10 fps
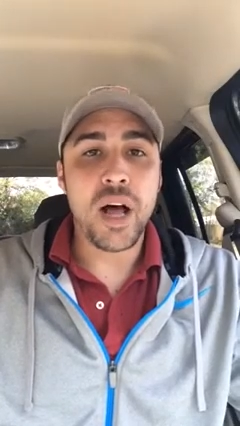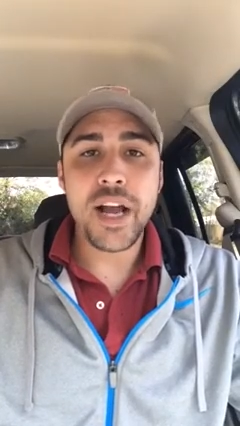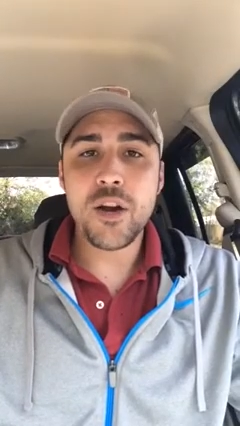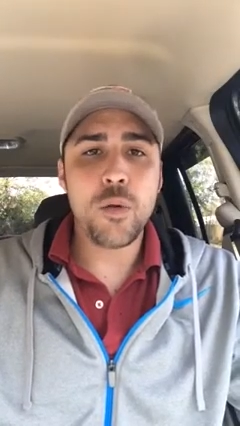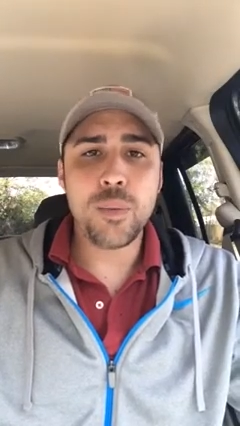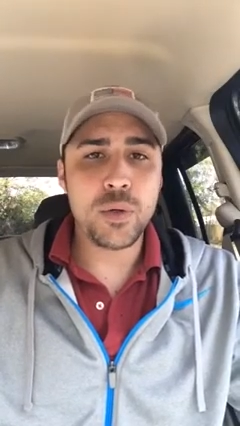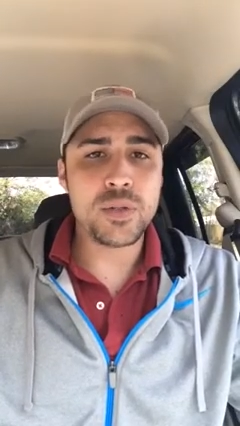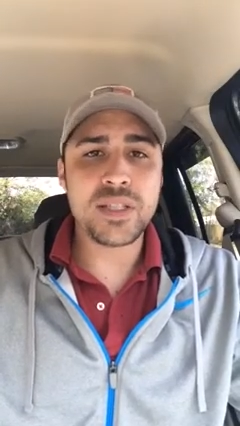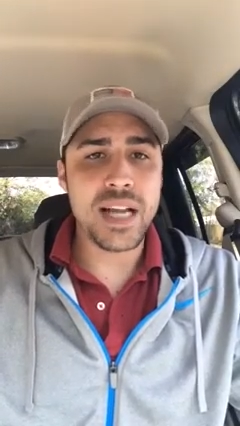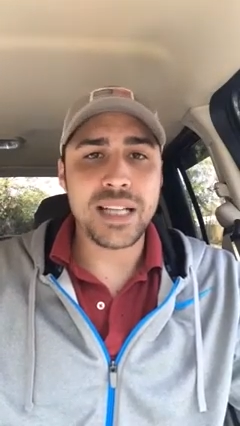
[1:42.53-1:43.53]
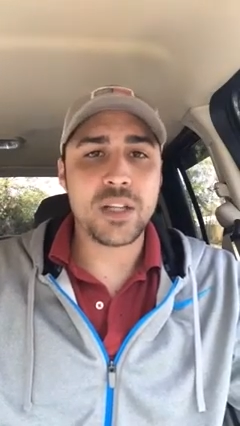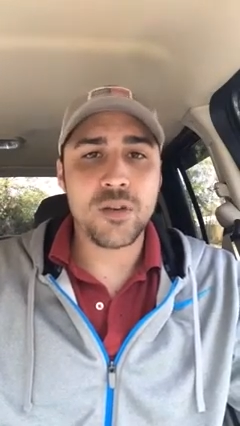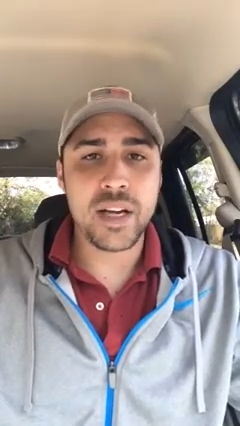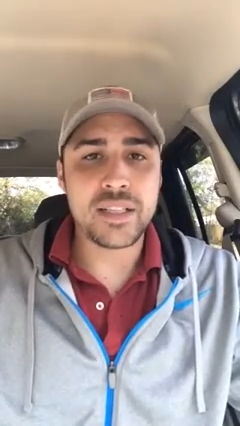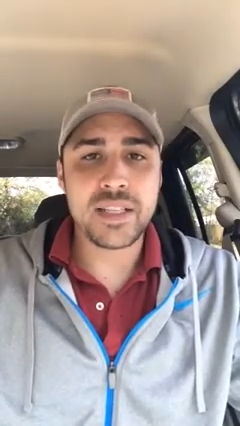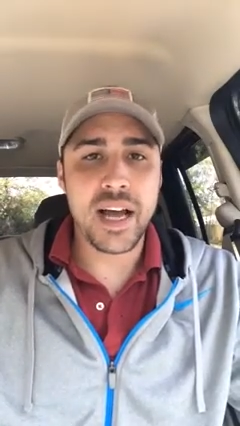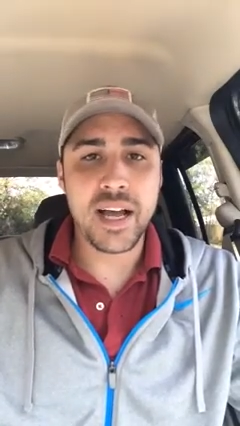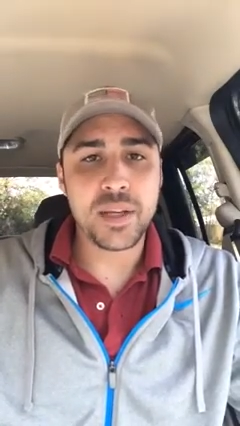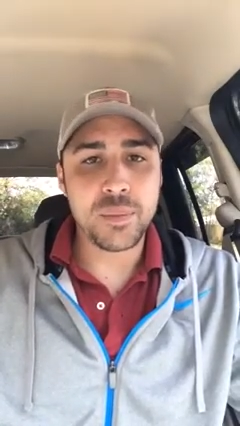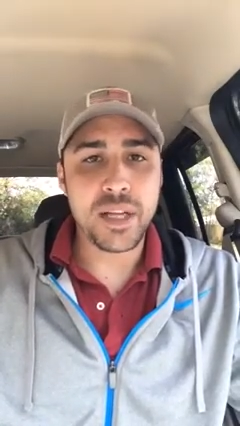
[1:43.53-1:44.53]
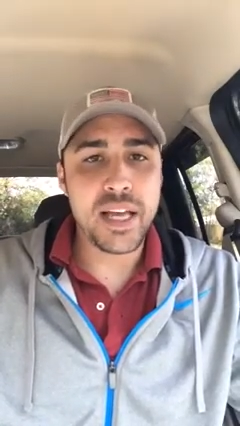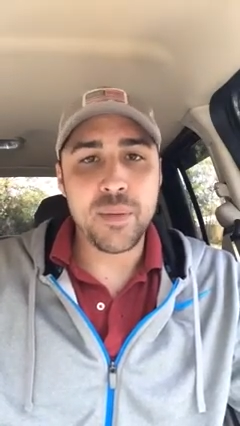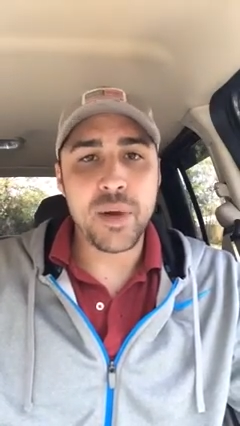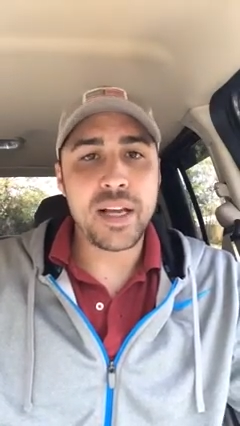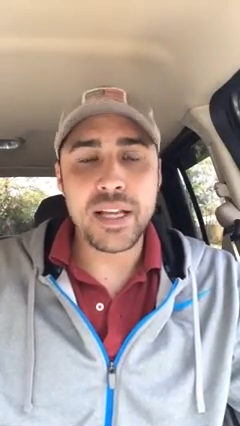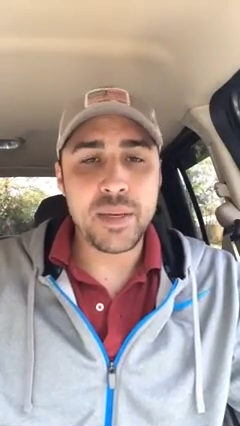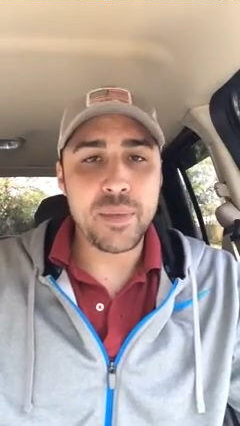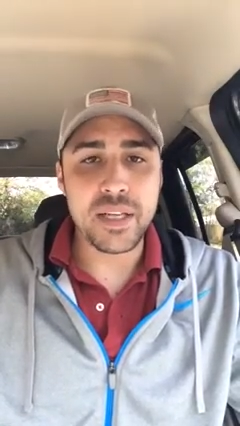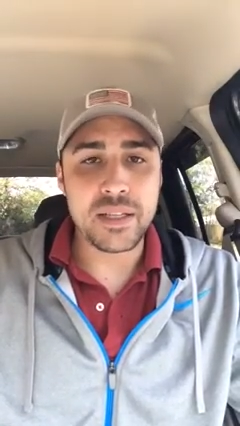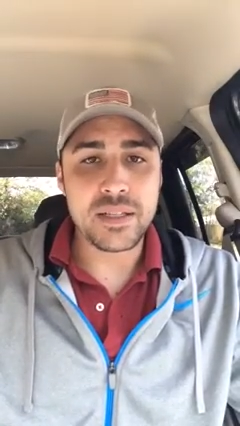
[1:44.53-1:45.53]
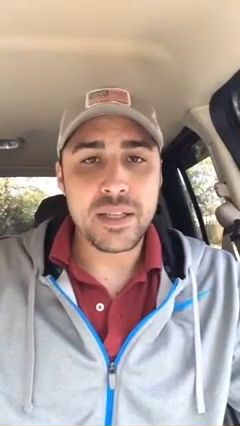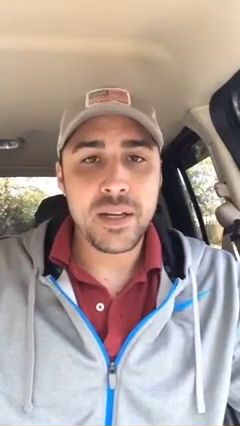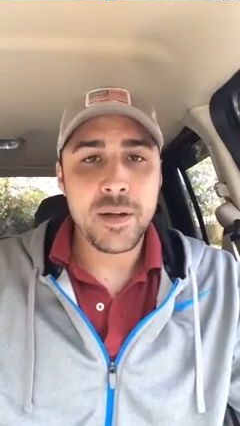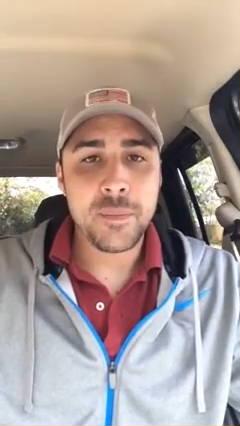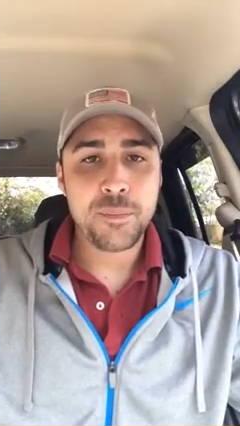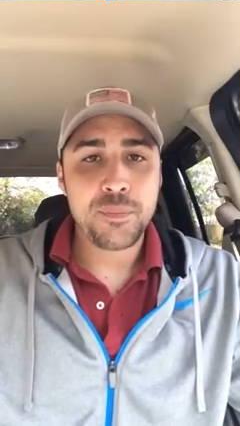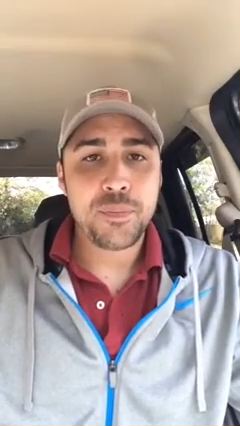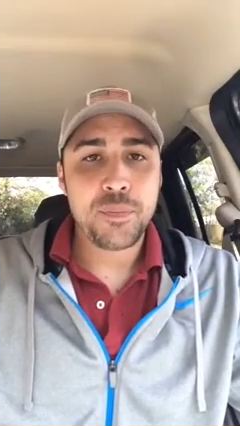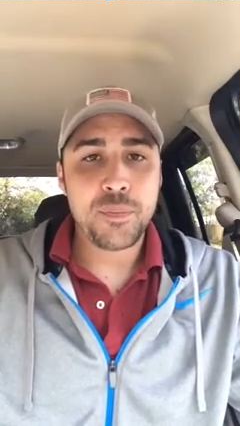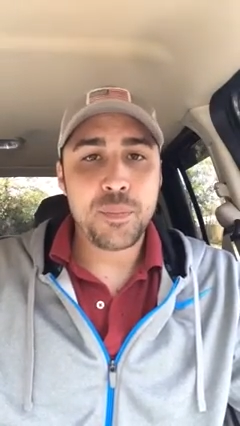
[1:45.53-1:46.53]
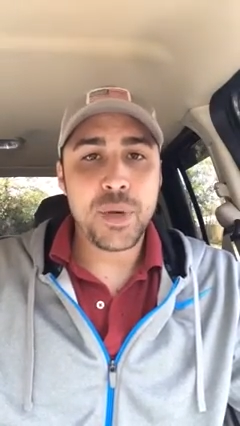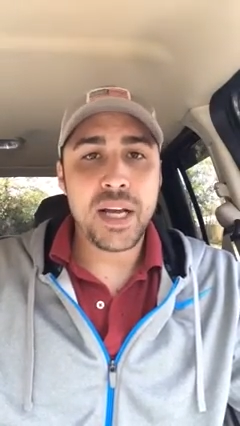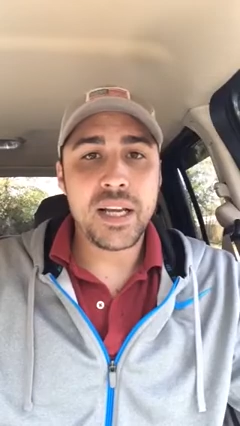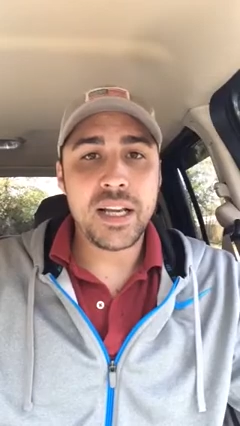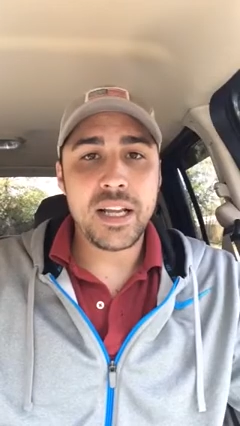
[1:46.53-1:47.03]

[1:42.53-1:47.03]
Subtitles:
I know Putin's not the greatest guy on the planet by any means, but